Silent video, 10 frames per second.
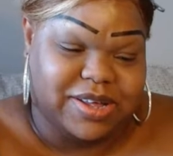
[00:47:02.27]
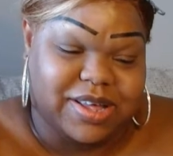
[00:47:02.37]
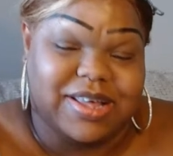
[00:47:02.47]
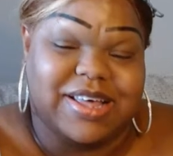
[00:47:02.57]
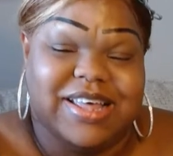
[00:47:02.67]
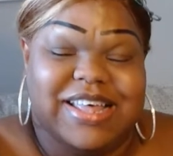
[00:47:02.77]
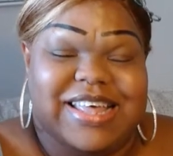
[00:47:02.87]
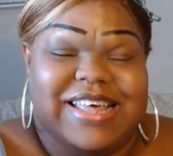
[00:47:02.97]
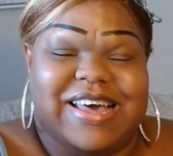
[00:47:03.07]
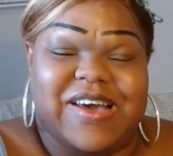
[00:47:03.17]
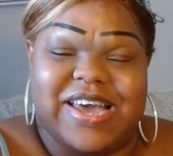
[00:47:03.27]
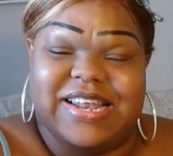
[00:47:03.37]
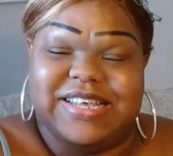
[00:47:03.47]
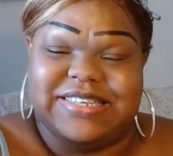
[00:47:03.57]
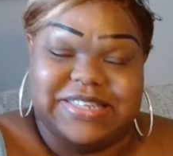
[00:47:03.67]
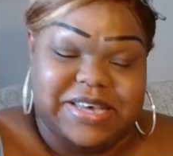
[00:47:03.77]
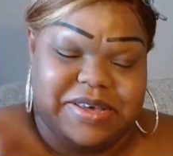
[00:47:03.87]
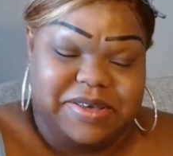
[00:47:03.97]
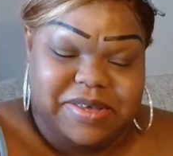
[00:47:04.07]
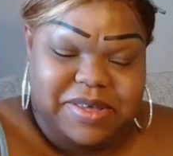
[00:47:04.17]
All right, let's
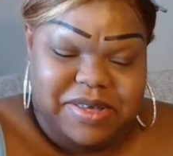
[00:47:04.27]
see